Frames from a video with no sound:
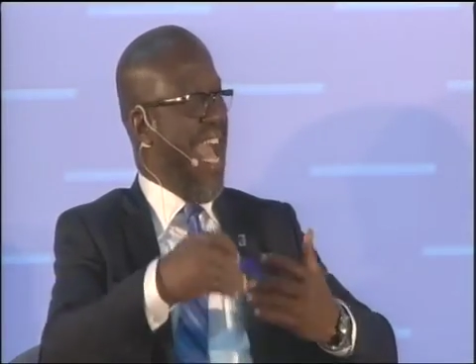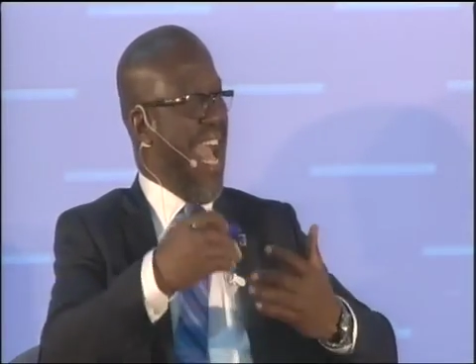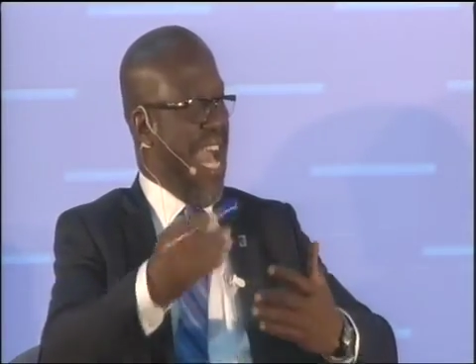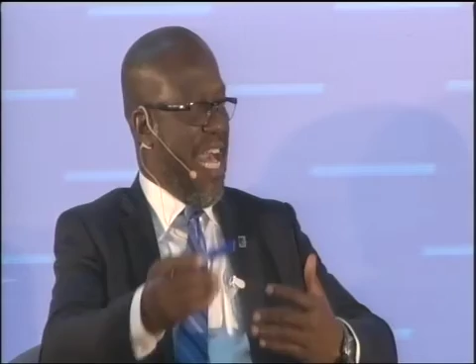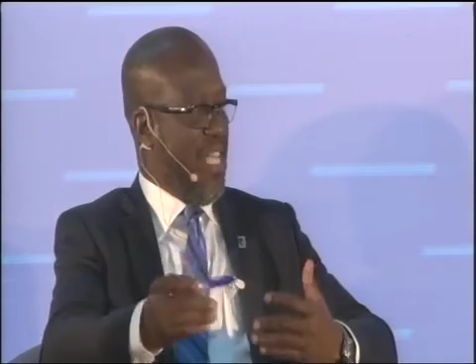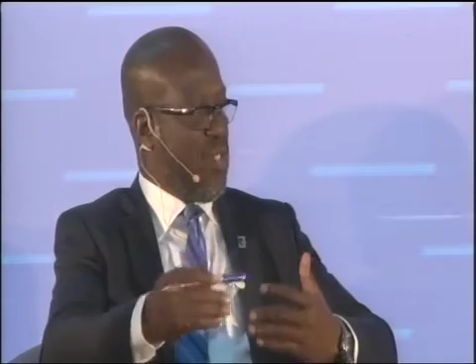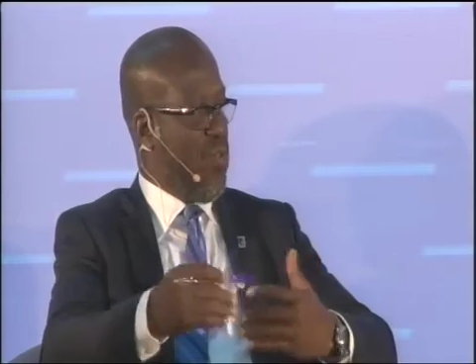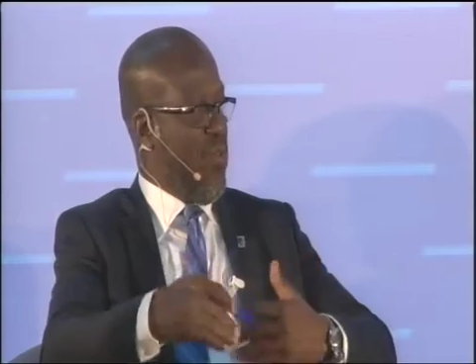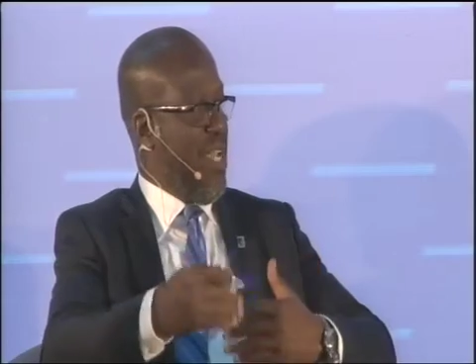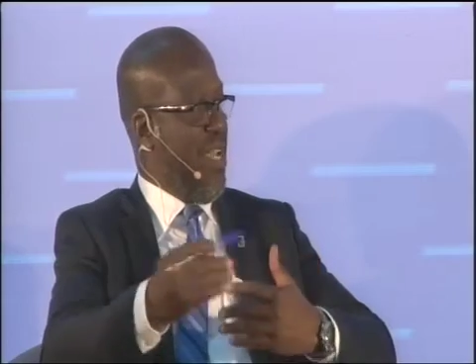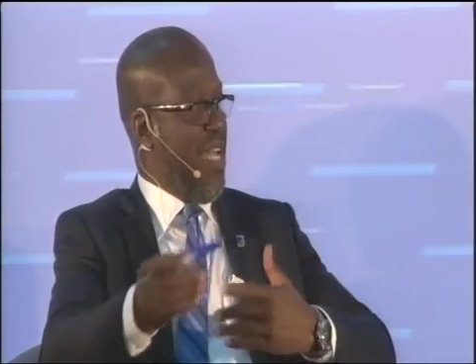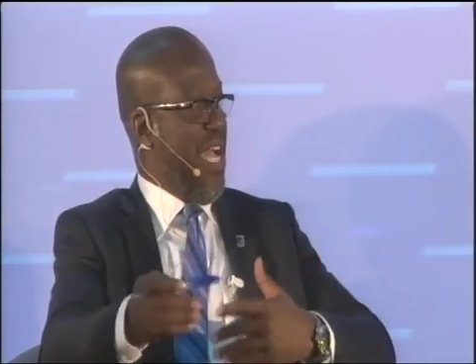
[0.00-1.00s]
as
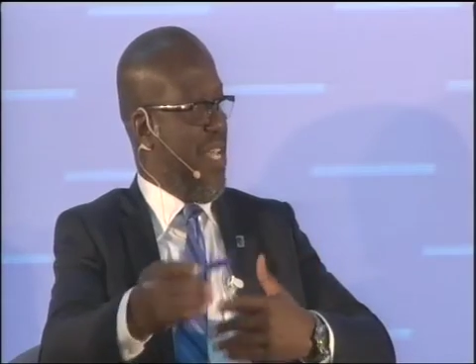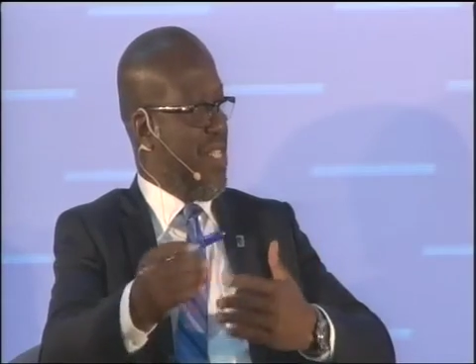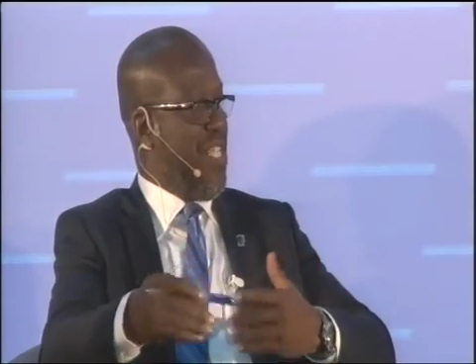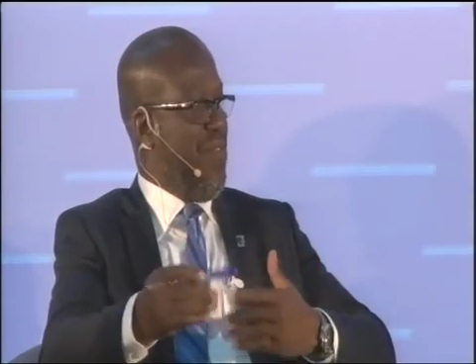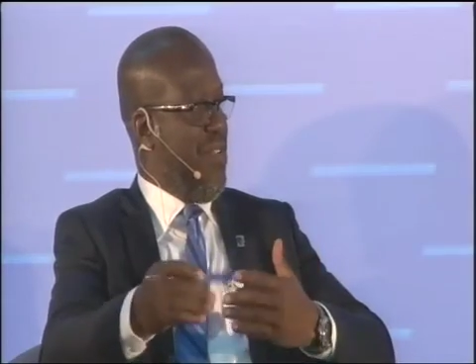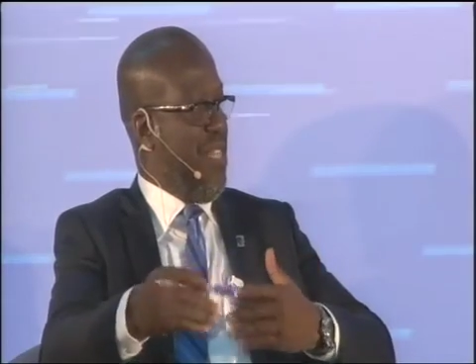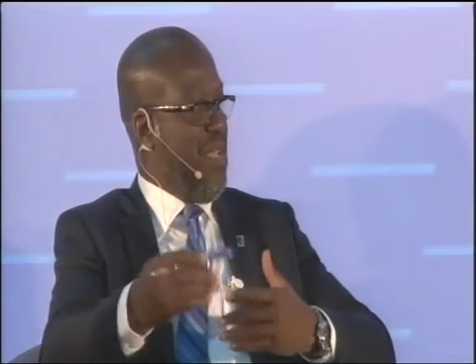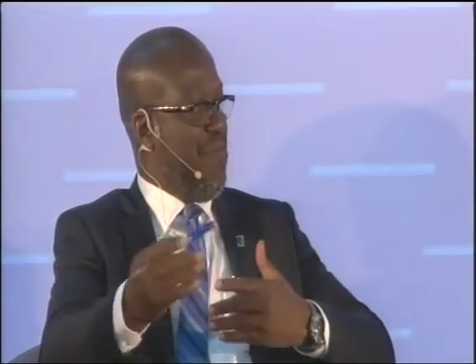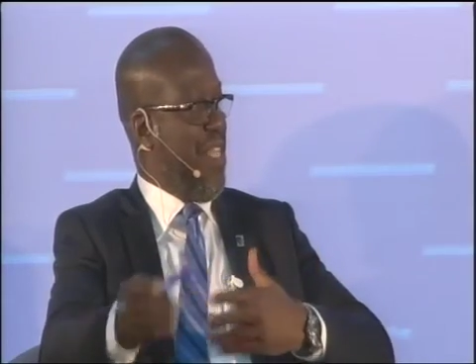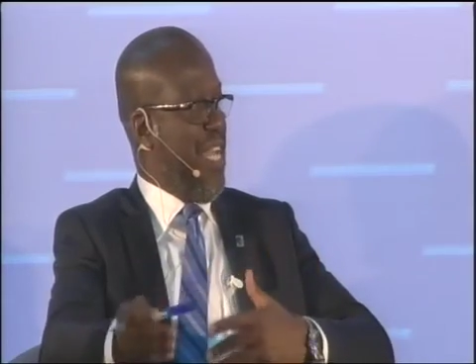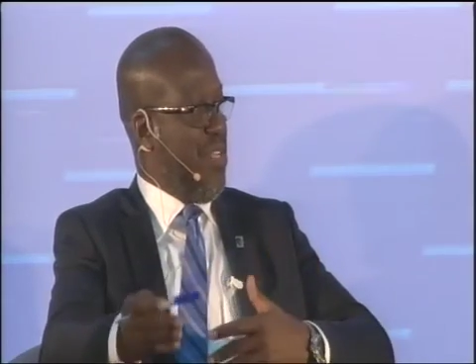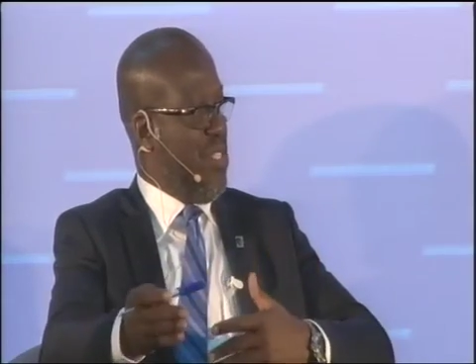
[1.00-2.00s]
well as giving them
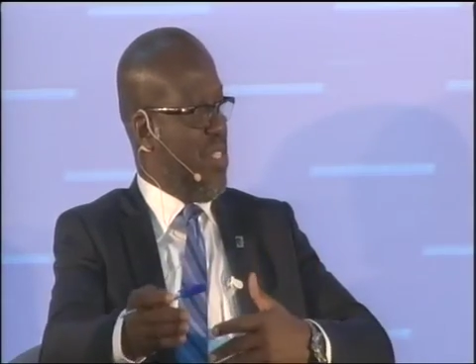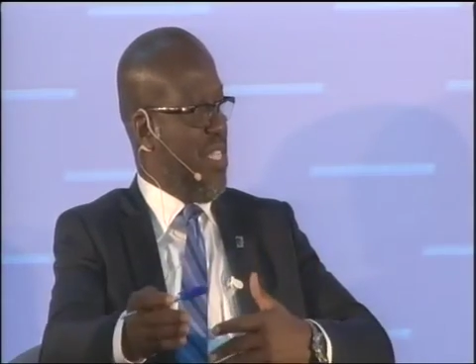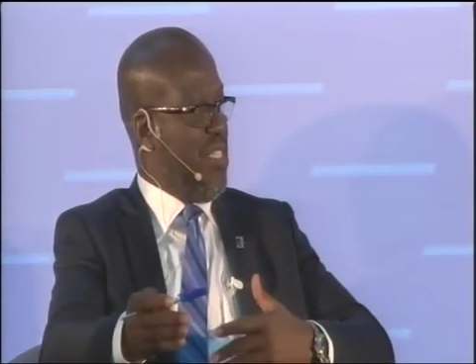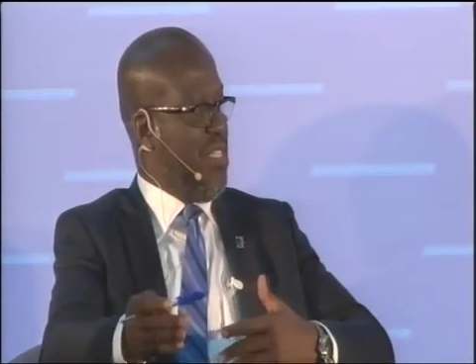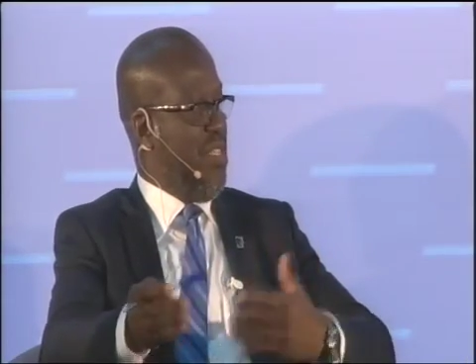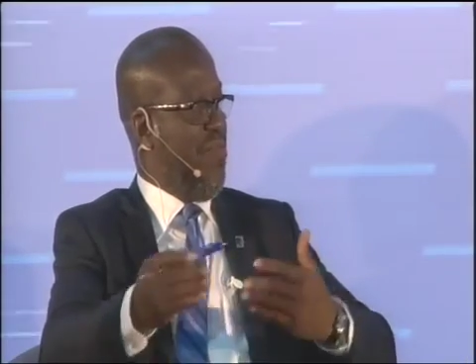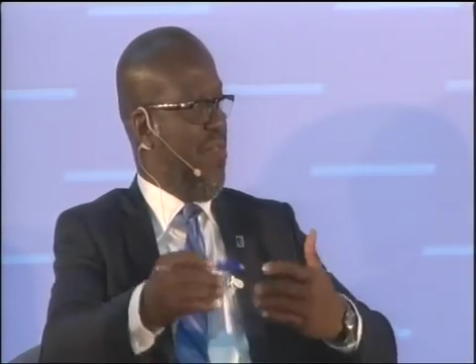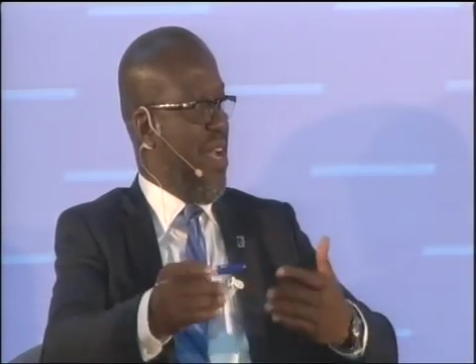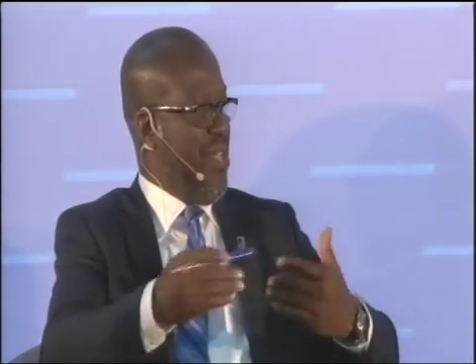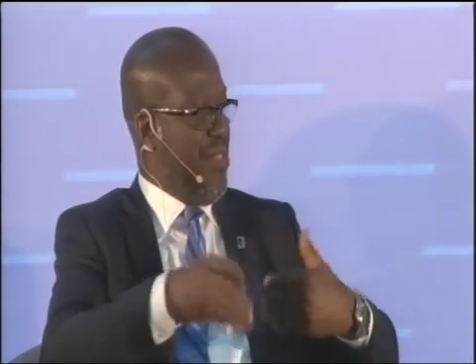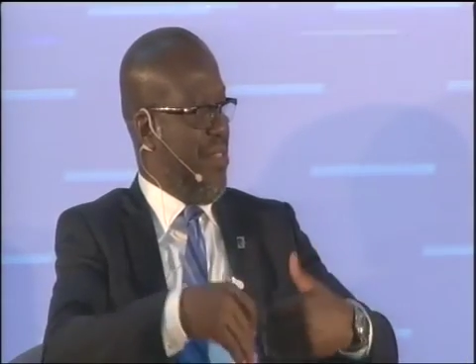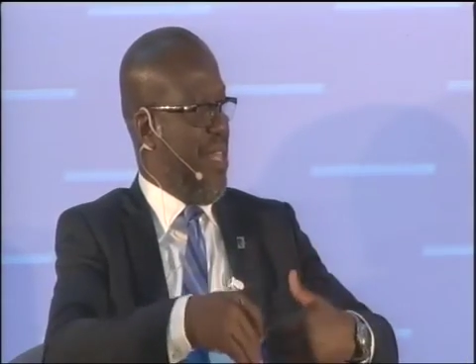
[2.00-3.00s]
that incentive
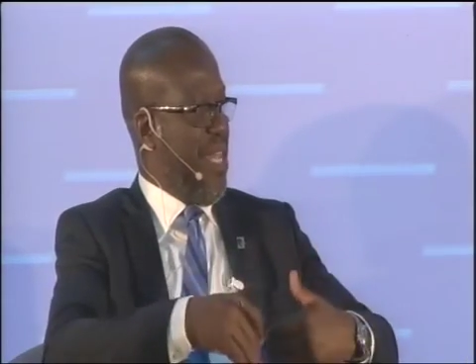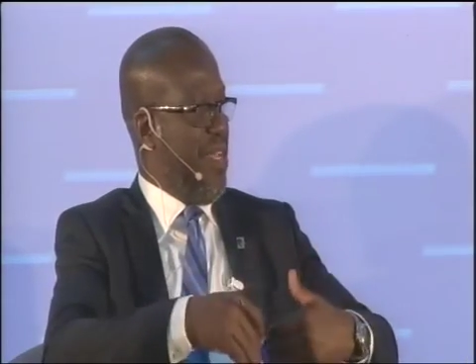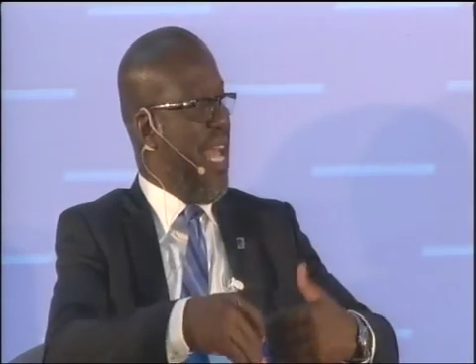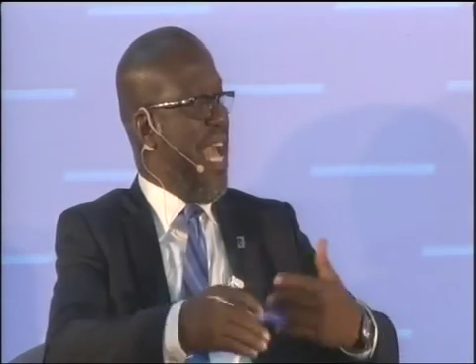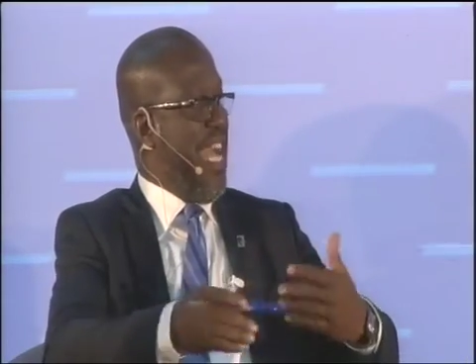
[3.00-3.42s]
rather than